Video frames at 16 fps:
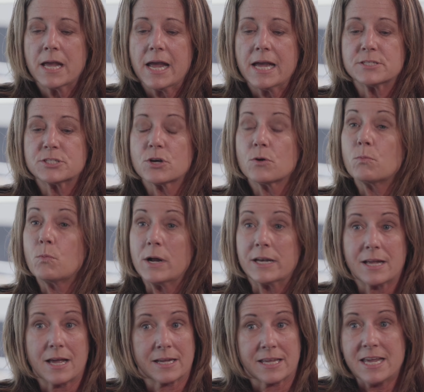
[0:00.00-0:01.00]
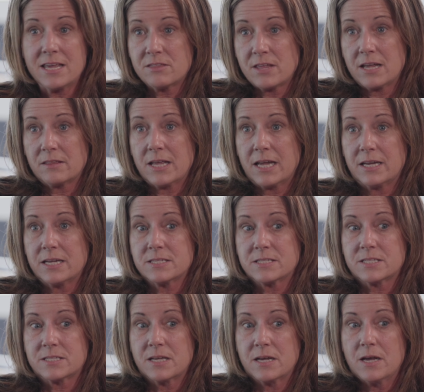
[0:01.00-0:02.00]
And so one a key thing that
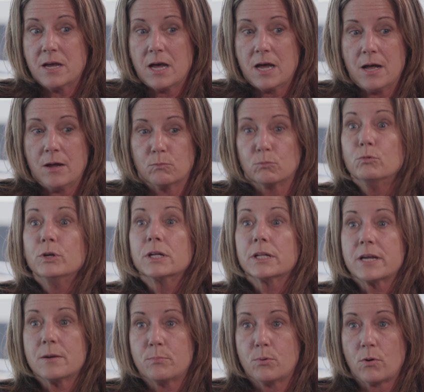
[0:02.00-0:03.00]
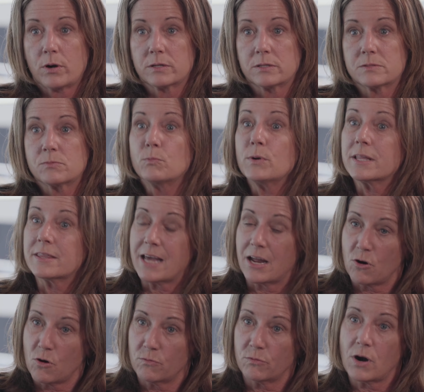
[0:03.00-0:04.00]
is um, really important with
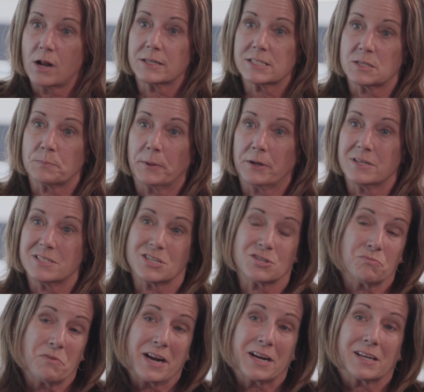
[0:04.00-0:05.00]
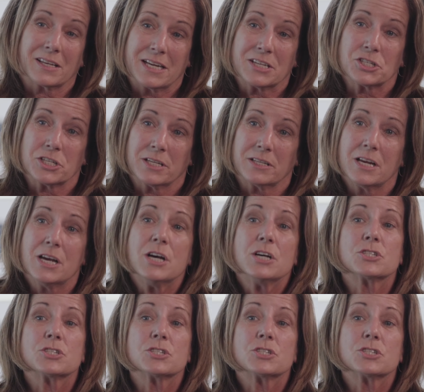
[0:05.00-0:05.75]
that overall experience is recognition.